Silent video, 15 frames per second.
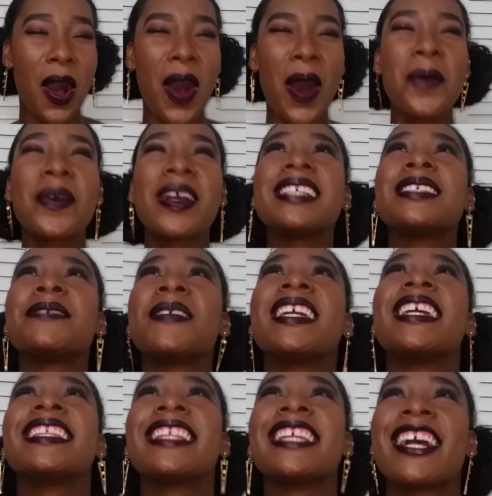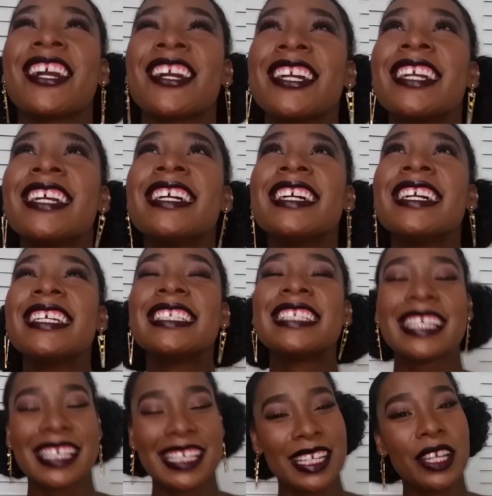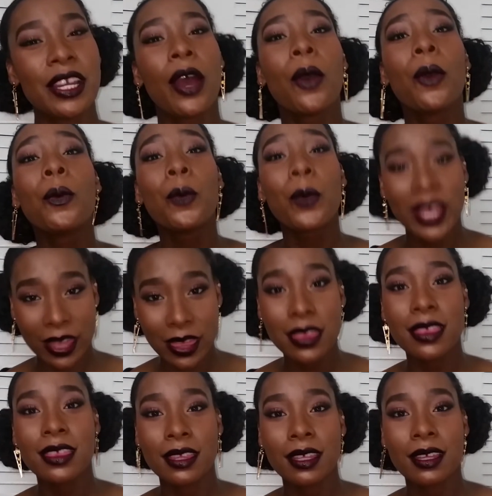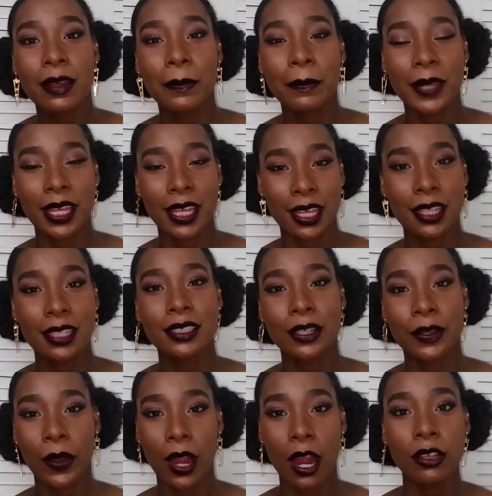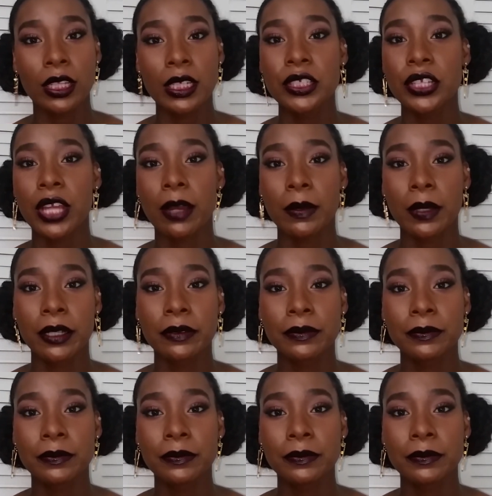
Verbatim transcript: always being there to eat with me during our lunch hour.